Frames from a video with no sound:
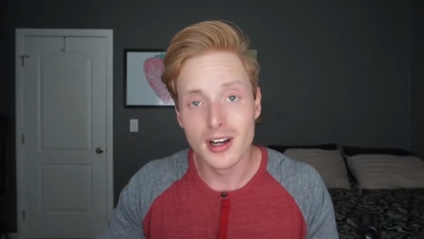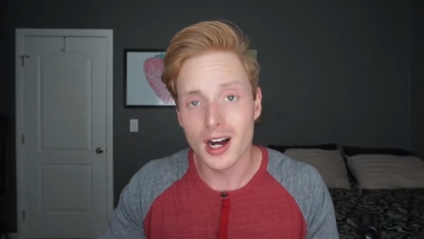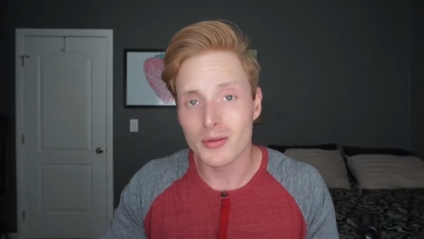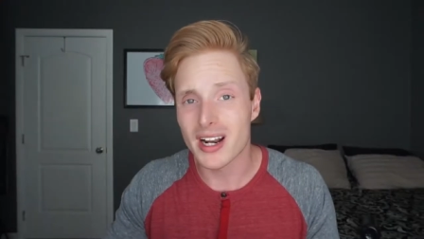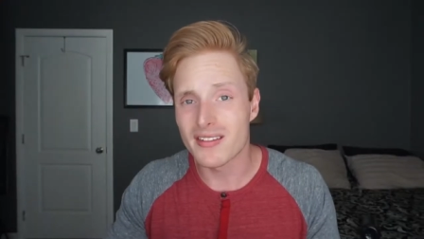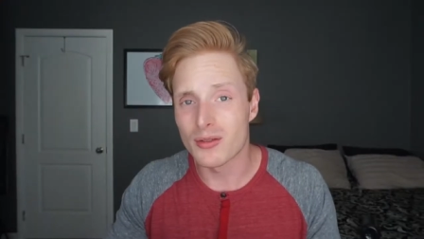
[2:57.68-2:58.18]

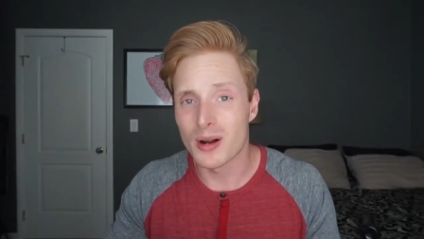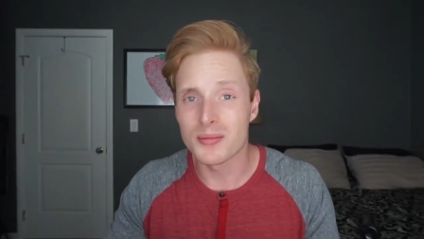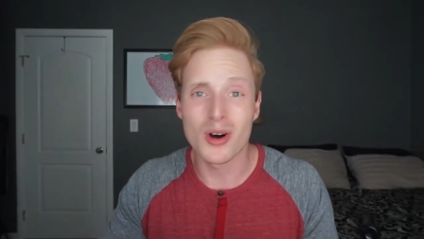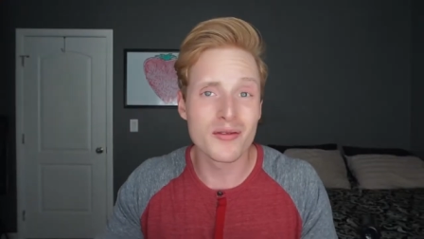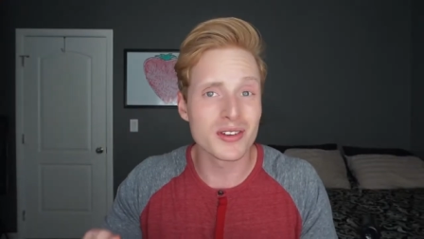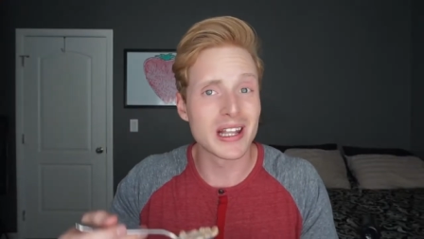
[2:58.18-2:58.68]
All right, everyone, I'm
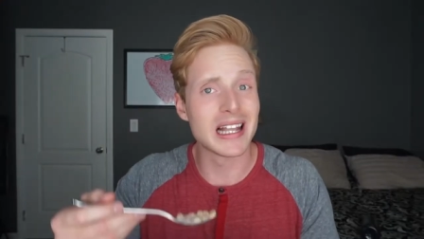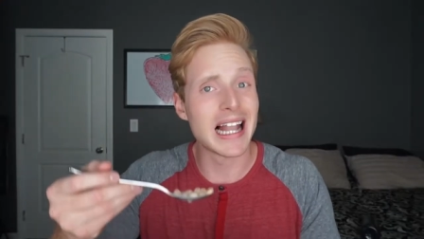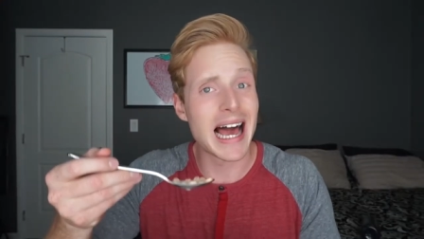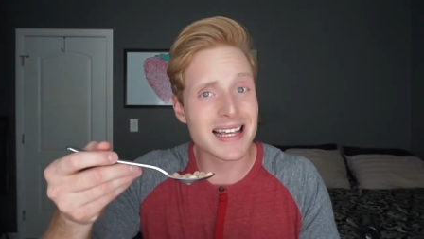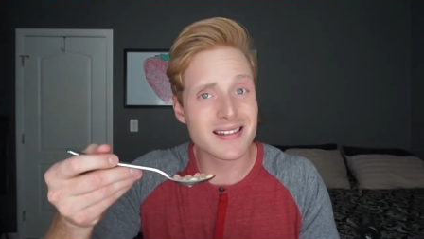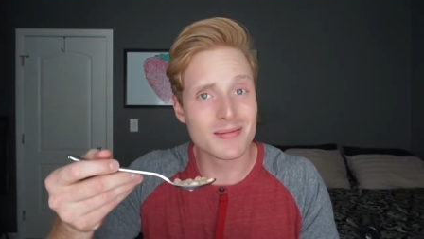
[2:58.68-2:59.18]
going for the
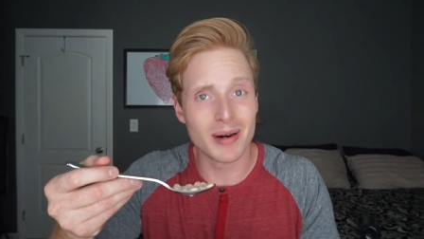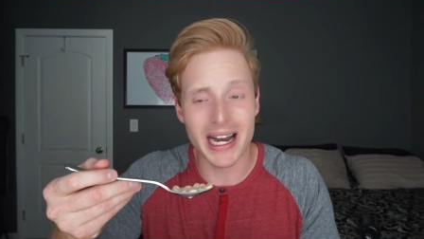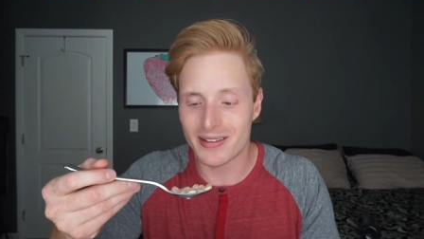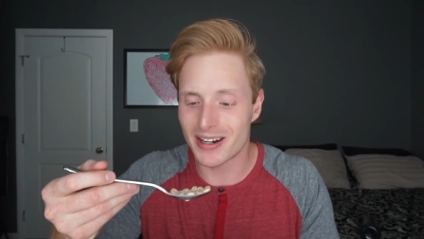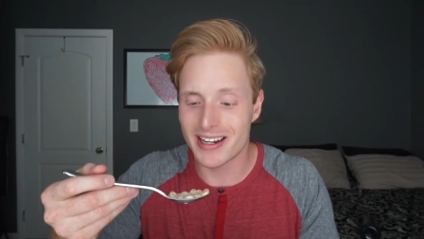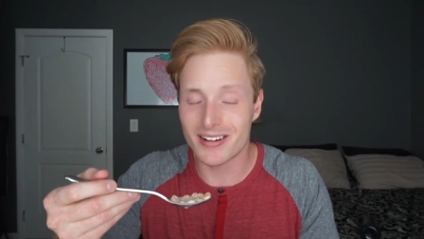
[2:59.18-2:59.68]
last
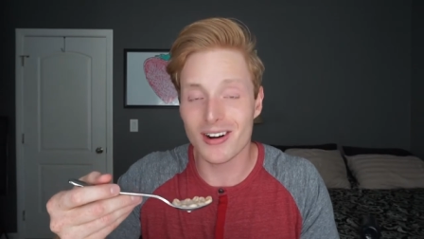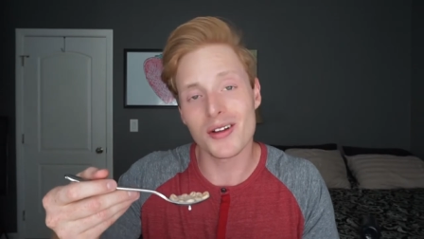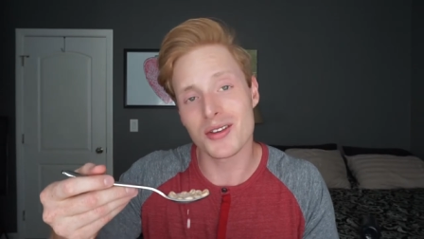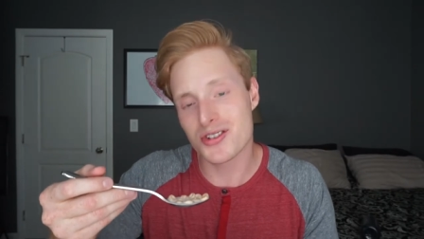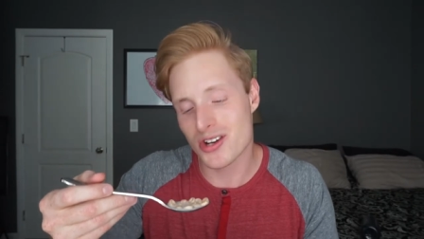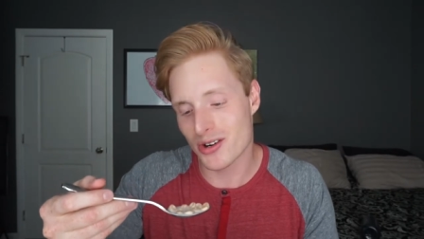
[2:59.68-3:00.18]
bite right here,
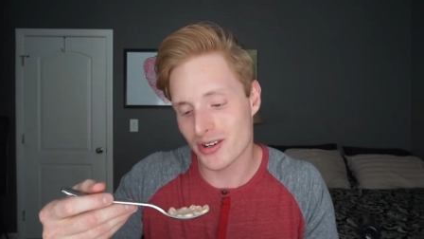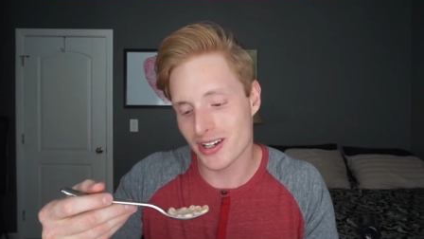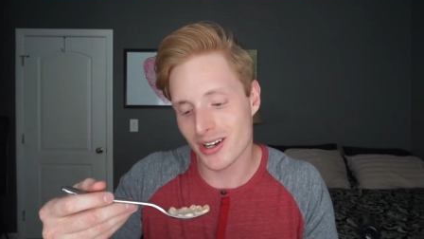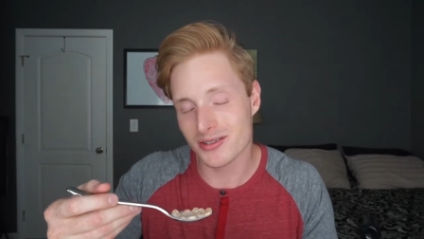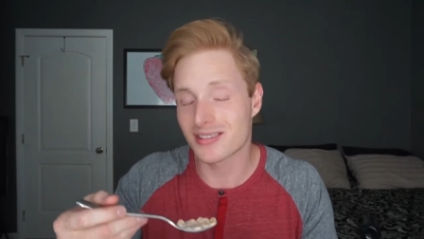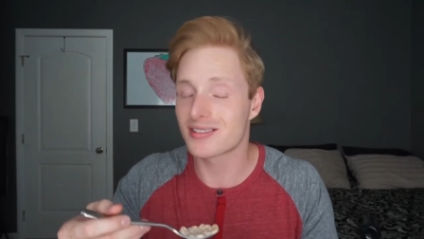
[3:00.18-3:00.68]
all the
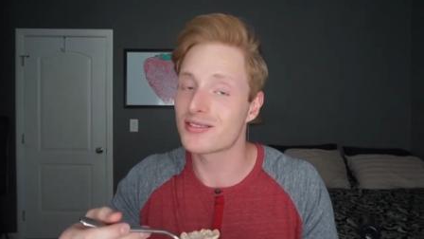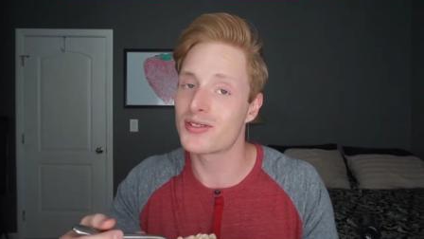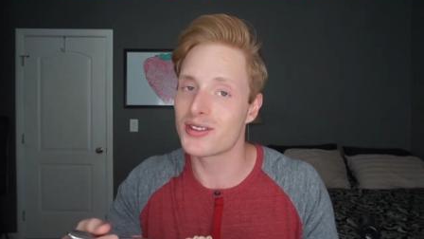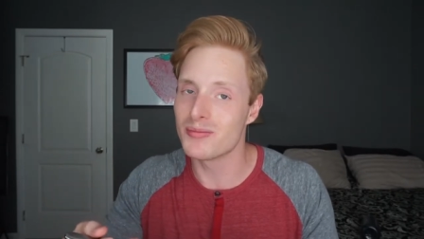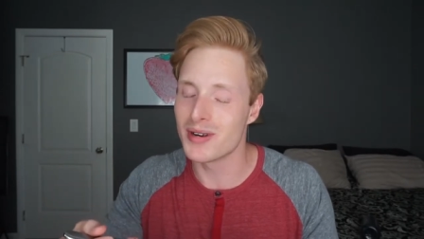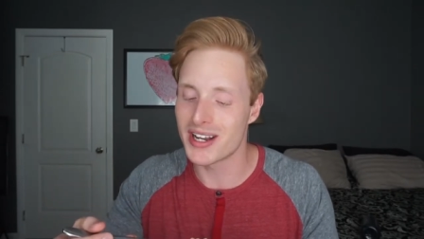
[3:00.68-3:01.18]
Cheerios. This is
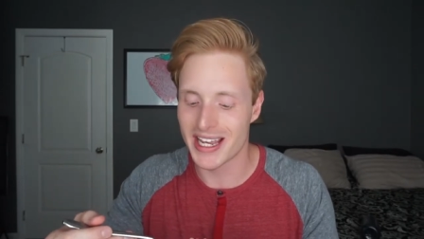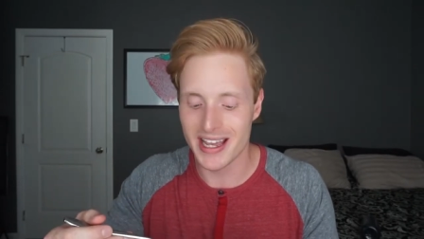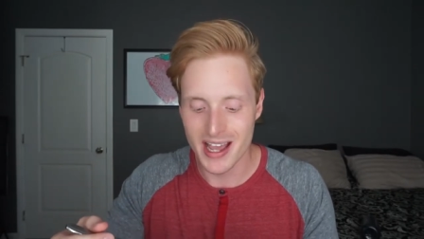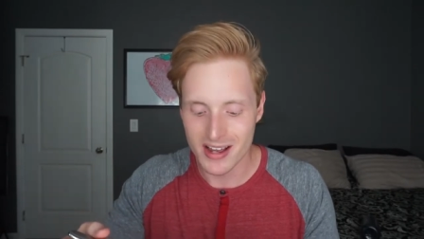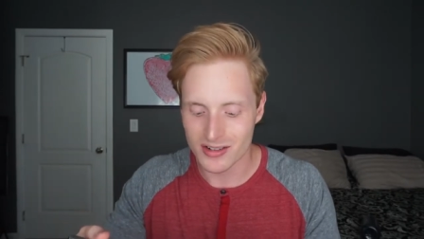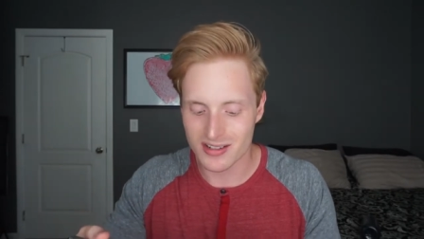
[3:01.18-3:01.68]
for the money,
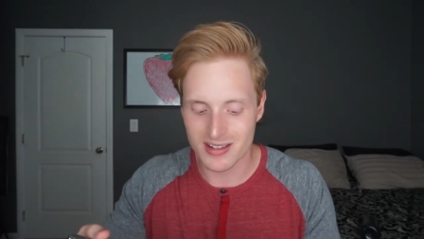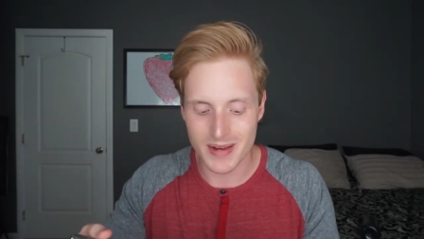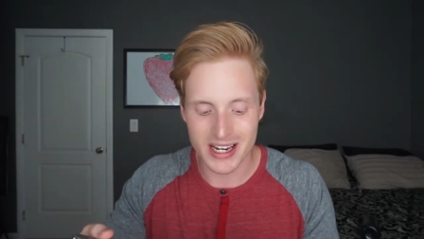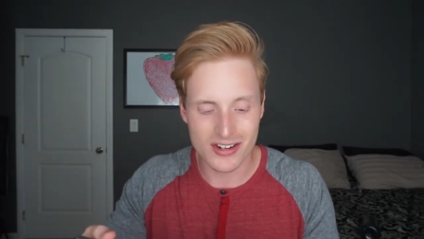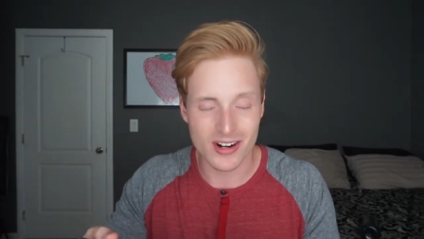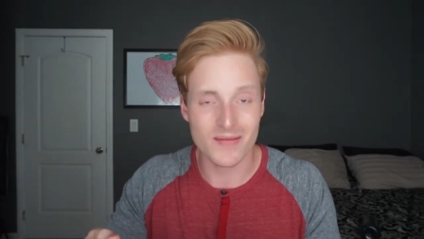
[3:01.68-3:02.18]
just to
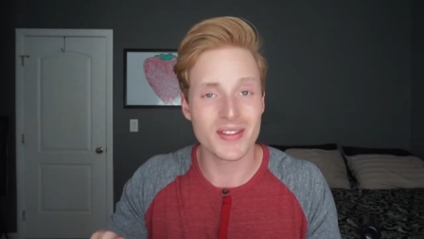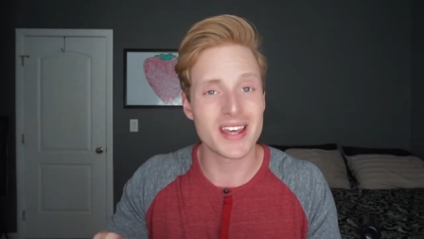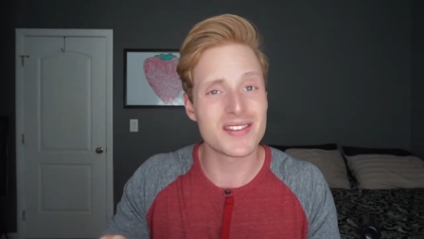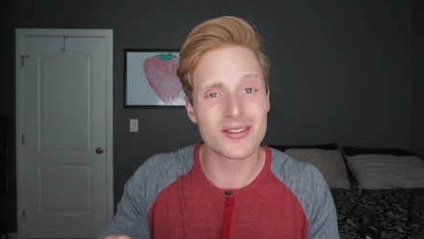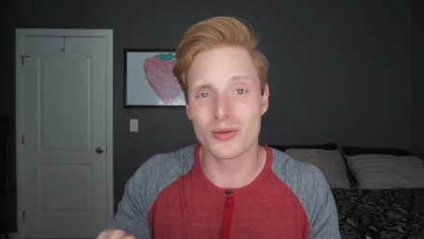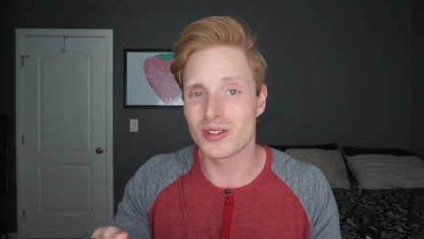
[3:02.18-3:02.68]
make sure
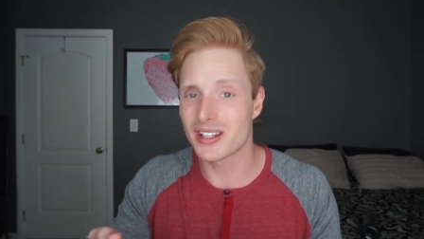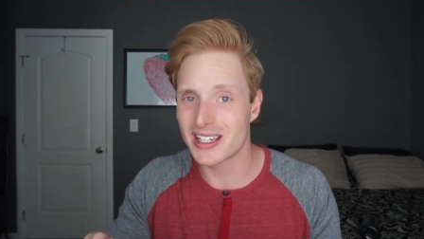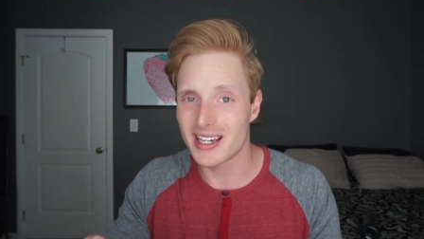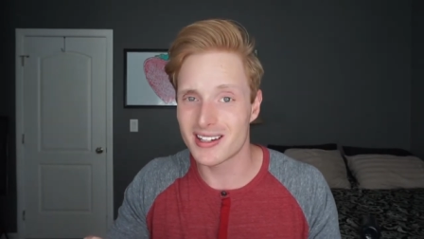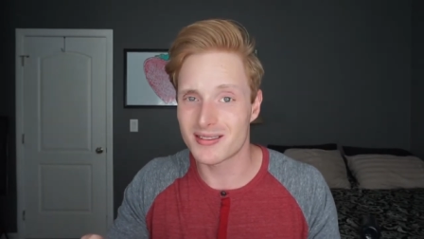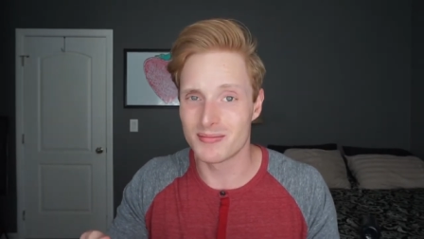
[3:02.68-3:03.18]
if this
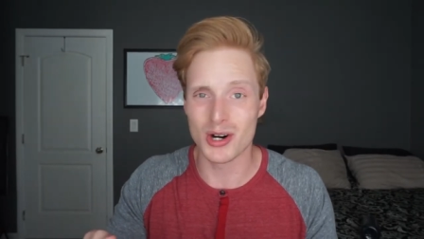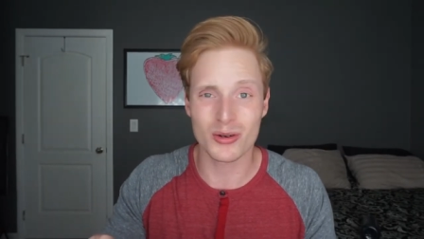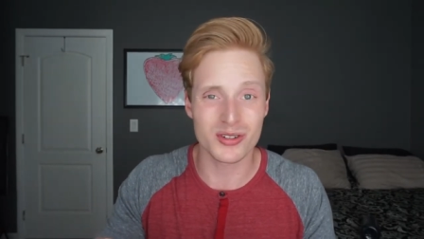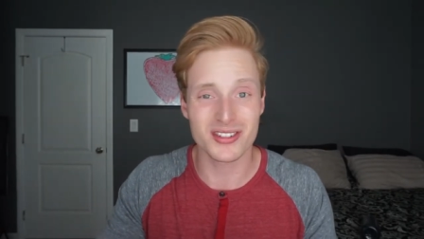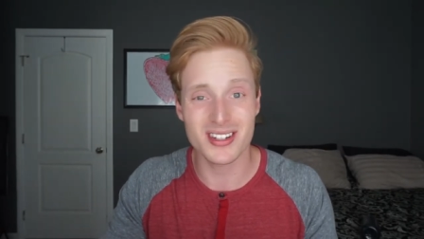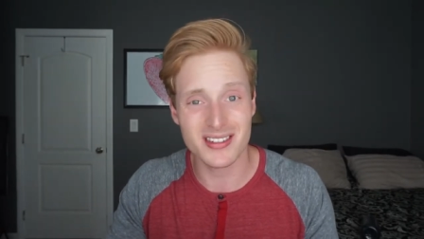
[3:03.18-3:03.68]
really is
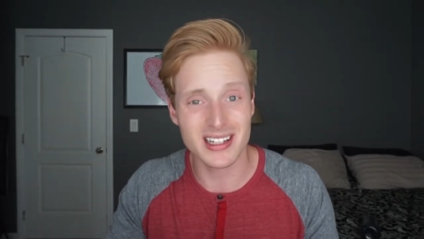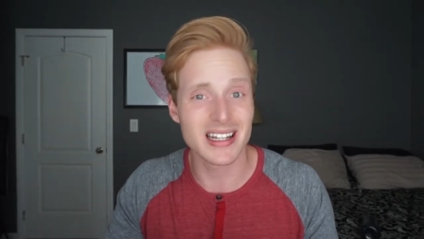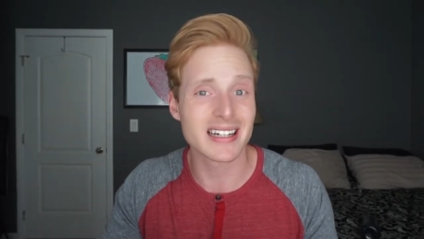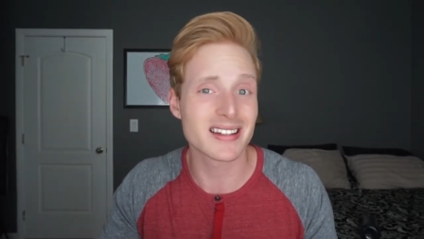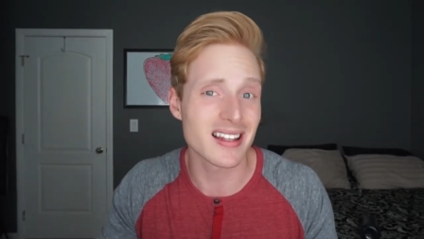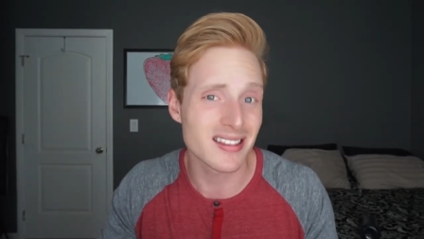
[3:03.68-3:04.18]
milk resistant like they